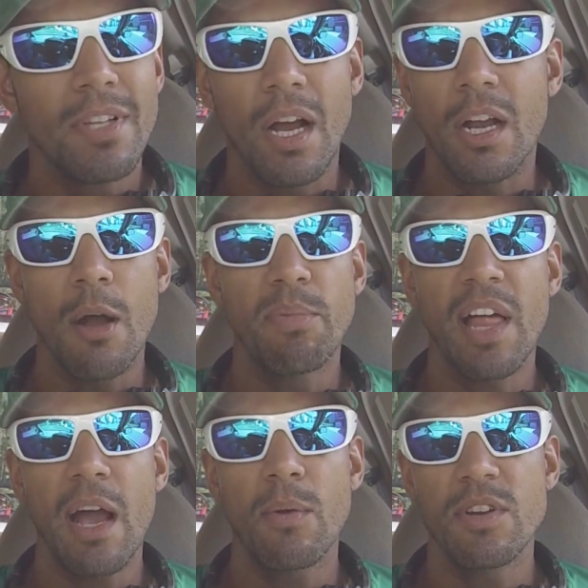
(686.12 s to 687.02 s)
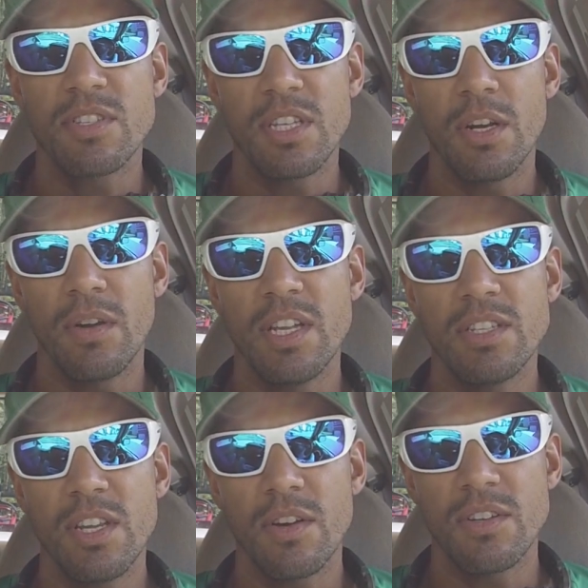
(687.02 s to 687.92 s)
a couple hours, you know,
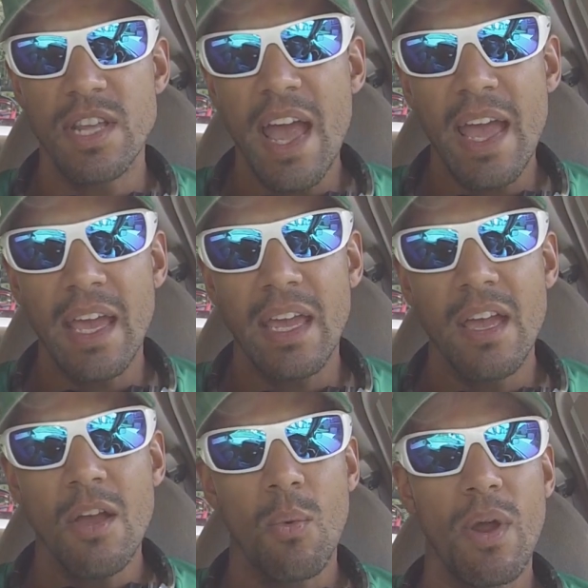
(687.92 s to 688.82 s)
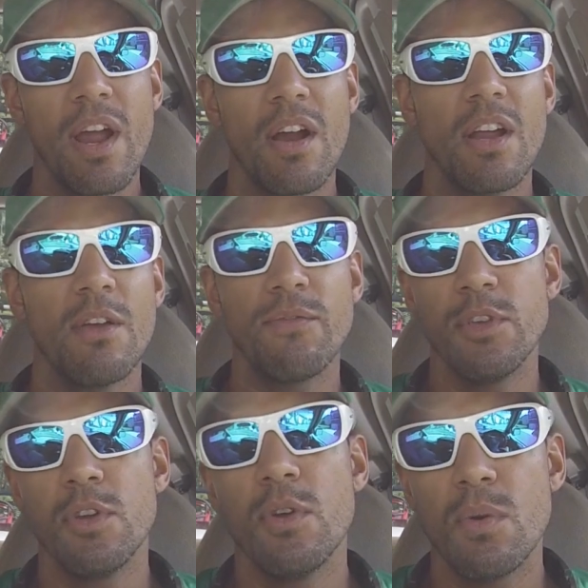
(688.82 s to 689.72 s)
into your day, where if
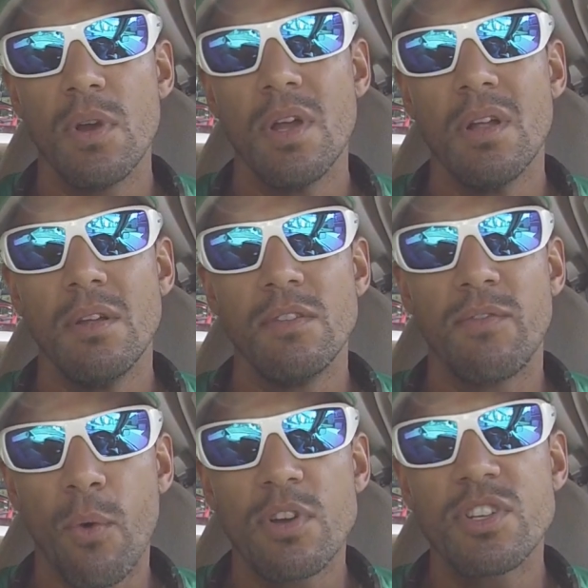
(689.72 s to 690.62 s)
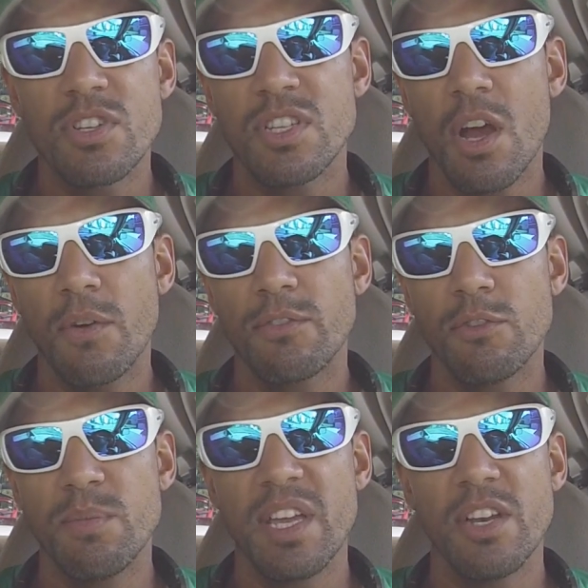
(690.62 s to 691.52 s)
you forced yourself
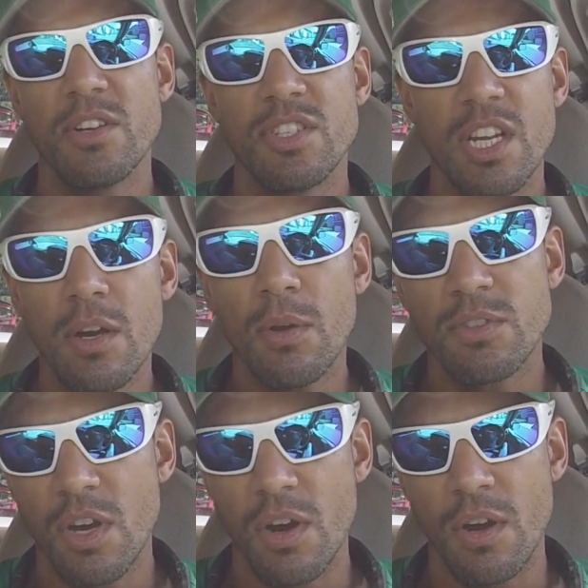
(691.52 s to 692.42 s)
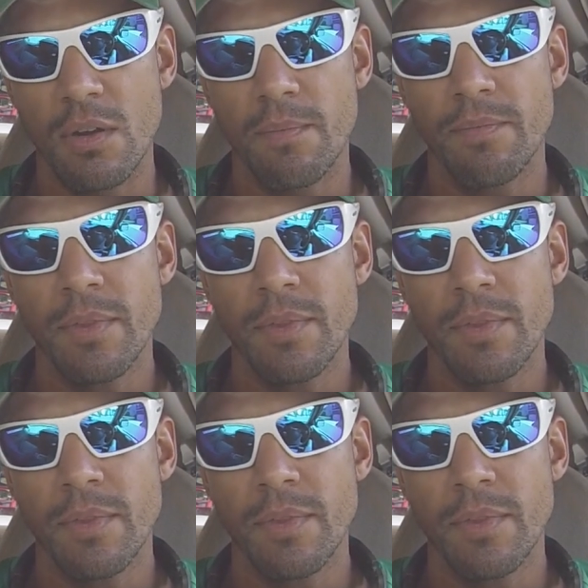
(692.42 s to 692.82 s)
to be on your zero turn,